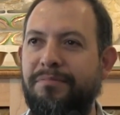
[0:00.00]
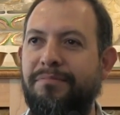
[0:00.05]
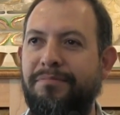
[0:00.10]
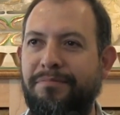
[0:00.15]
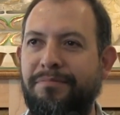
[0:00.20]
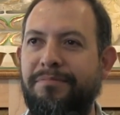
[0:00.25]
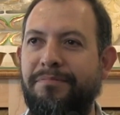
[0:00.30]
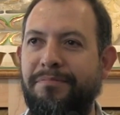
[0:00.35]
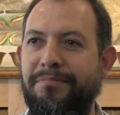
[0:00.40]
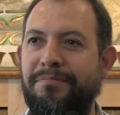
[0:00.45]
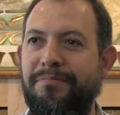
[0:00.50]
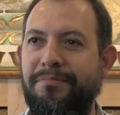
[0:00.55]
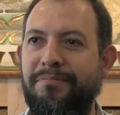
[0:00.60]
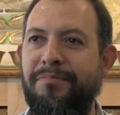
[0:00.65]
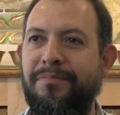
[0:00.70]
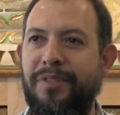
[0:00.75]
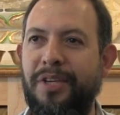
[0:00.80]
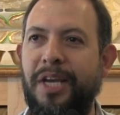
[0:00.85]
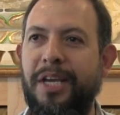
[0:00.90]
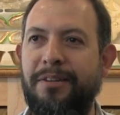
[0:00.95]

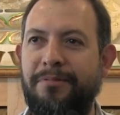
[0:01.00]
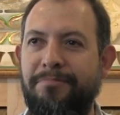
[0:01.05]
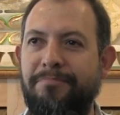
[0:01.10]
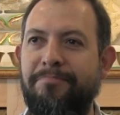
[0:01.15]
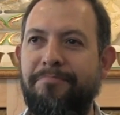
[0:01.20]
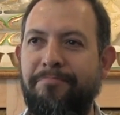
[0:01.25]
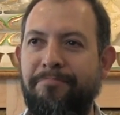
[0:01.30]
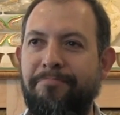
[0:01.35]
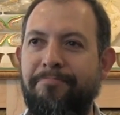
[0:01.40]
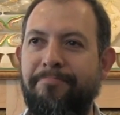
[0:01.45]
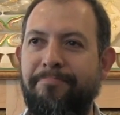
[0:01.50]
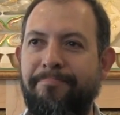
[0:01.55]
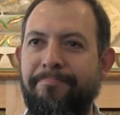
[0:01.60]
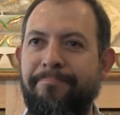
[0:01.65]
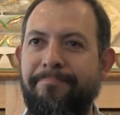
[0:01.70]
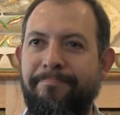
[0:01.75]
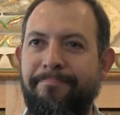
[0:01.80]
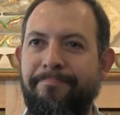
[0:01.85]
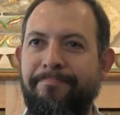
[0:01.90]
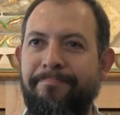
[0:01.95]

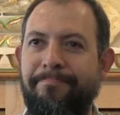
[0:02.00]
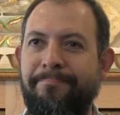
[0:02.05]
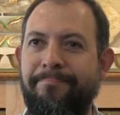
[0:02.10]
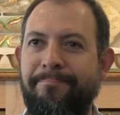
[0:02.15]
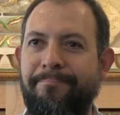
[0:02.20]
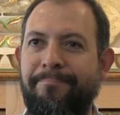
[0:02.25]
(no one is talking)